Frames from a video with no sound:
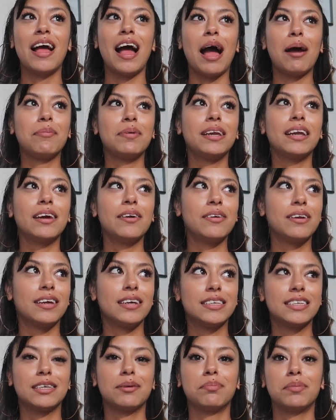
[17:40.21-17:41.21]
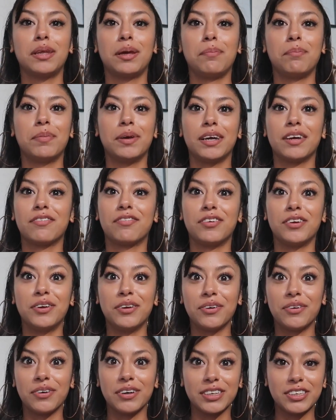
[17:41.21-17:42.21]
I mean, it is something big for you
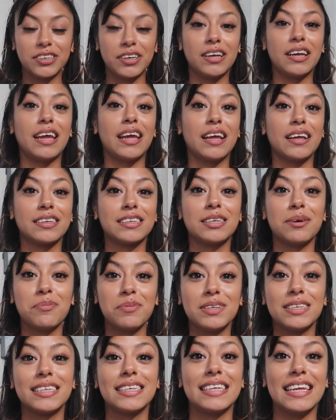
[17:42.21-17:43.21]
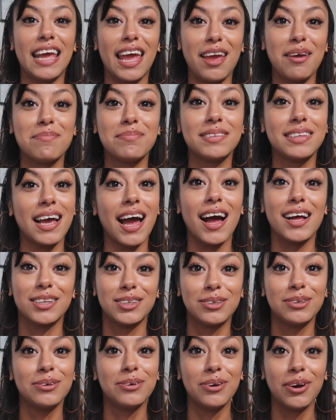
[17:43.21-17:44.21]
to go get your someone's name
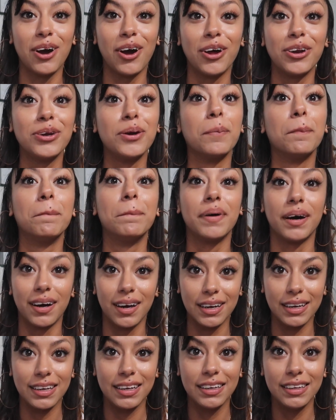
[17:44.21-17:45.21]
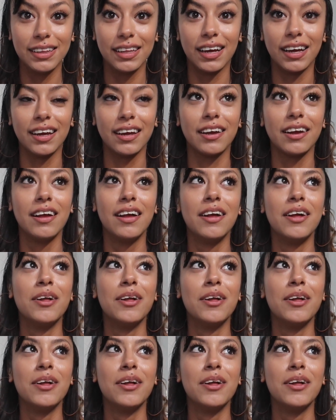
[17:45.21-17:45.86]
tattooed on your body. Like,